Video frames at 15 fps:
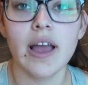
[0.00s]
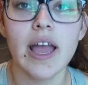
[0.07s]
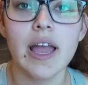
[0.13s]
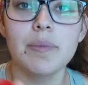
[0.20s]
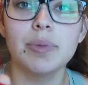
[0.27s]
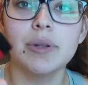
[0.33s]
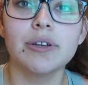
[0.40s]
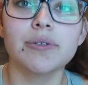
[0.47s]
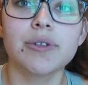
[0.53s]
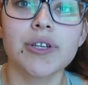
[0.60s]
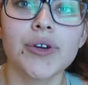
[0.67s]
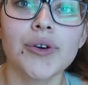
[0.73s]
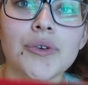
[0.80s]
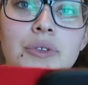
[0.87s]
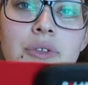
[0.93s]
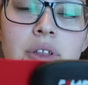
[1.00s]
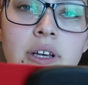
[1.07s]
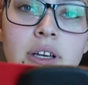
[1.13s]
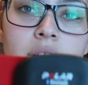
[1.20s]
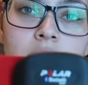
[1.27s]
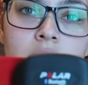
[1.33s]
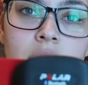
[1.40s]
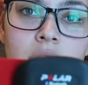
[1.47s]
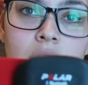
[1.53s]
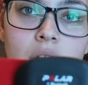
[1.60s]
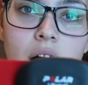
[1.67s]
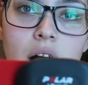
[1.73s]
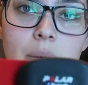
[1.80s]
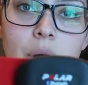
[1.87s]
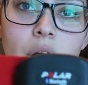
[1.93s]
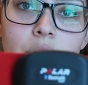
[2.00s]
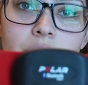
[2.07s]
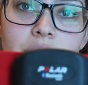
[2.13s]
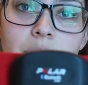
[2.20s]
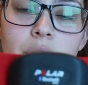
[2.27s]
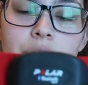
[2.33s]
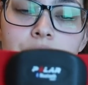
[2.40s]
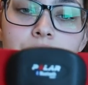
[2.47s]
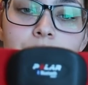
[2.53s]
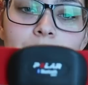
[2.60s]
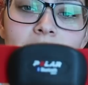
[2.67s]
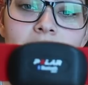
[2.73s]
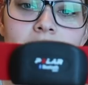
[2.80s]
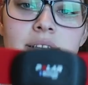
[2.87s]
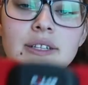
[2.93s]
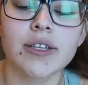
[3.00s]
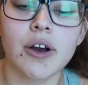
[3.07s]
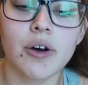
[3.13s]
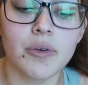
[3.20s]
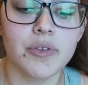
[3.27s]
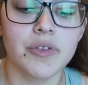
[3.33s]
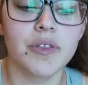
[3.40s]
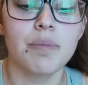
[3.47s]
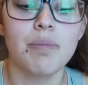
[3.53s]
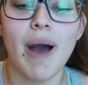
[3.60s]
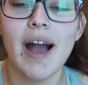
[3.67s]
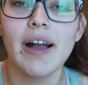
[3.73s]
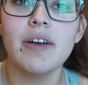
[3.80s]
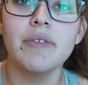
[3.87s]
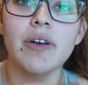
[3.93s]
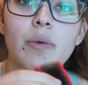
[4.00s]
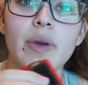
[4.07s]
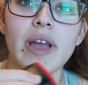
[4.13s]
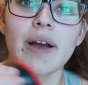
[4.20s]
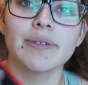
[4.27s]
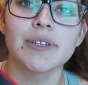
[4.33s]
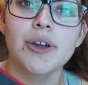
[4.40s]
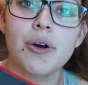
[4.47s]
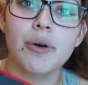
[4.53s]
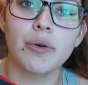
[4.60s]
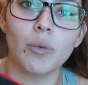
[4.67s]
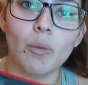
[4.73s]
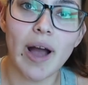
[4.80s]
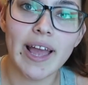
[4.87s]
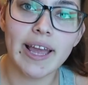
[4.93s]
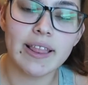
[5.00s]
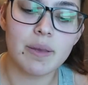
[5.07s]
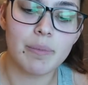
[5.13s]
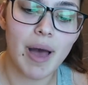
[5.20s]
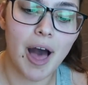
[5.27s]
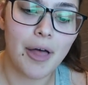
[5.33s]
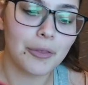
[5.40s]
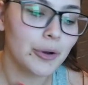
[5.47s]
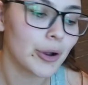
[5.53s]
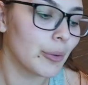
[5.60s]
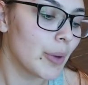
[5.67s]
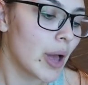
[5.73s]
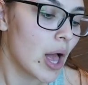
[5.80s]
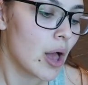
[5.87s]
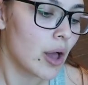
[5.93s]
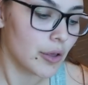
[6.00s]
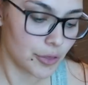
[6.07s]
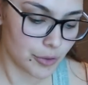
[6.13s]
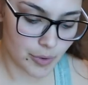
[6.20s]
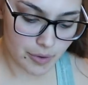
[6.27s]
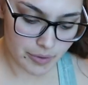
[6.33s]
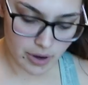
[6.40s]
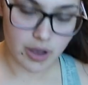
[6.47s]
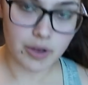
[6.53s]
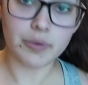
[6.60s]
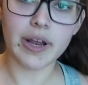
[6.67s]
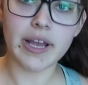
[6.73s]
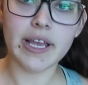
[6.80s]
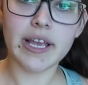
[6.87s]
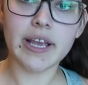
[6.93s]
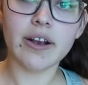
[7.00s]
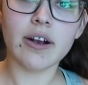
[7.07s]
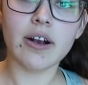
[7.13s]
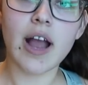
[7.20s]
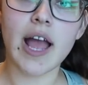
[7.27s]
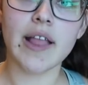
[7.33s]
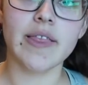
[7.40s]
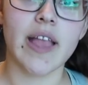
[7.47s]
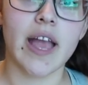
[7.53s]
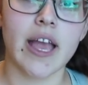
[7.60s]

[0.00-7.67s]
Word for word: a Bluetooth heart rate monitor band, so the back of it we have to go and wet in the bathroom, throw it on right here, and